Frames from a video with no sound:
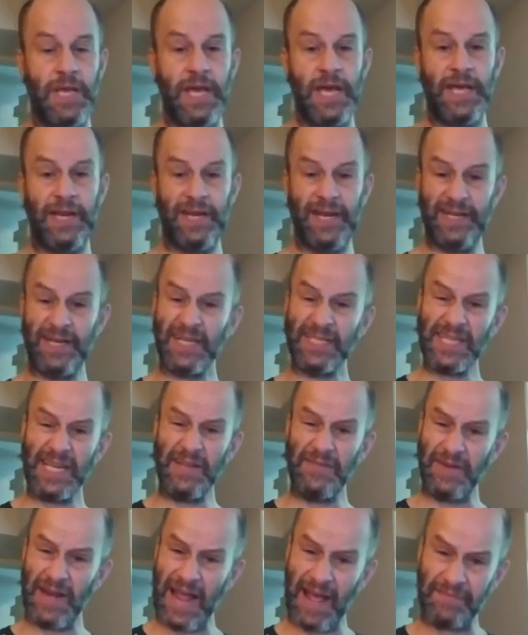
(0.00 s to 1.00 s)
And it doesn't
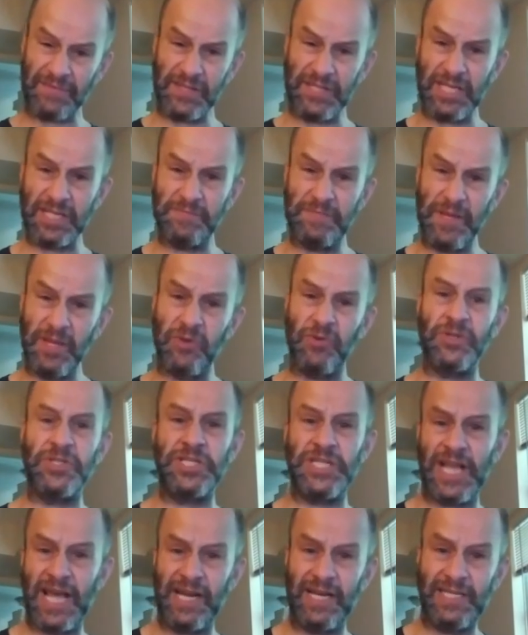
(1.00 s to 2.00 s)
even have to just be
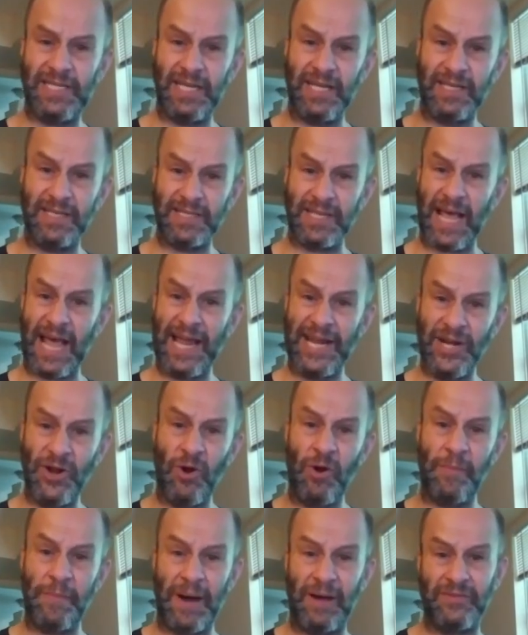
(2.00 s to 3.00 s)
Christianity, because I
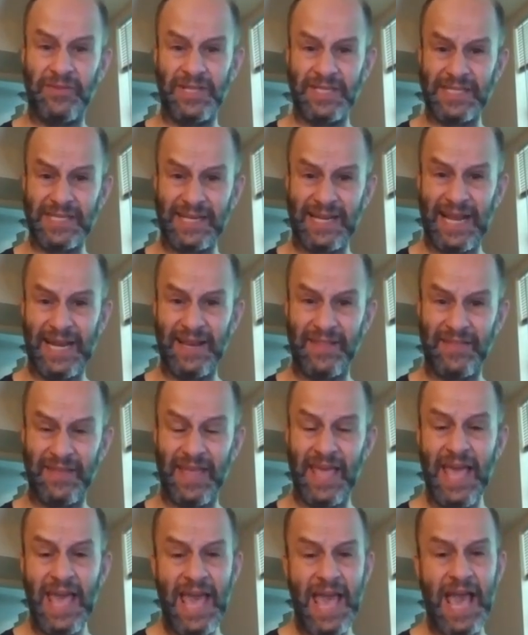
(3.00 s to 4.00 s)
know about this kind of
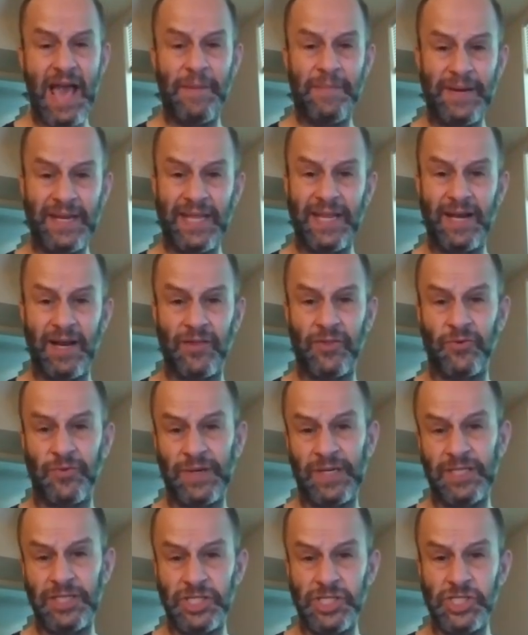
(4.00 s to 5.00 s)
thing happening in other
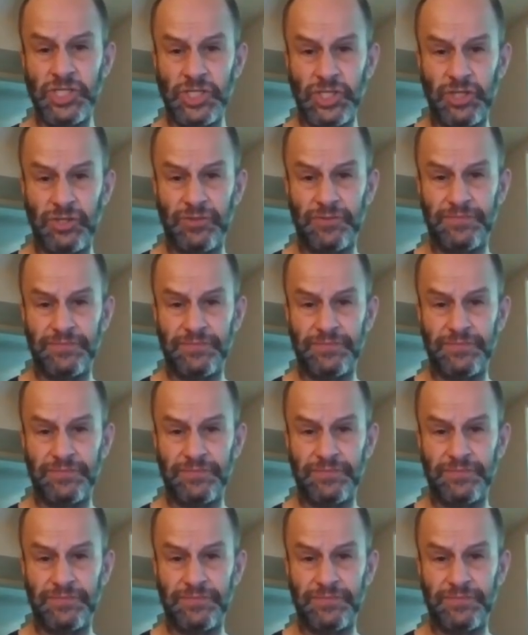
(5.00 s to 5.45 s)
religions too.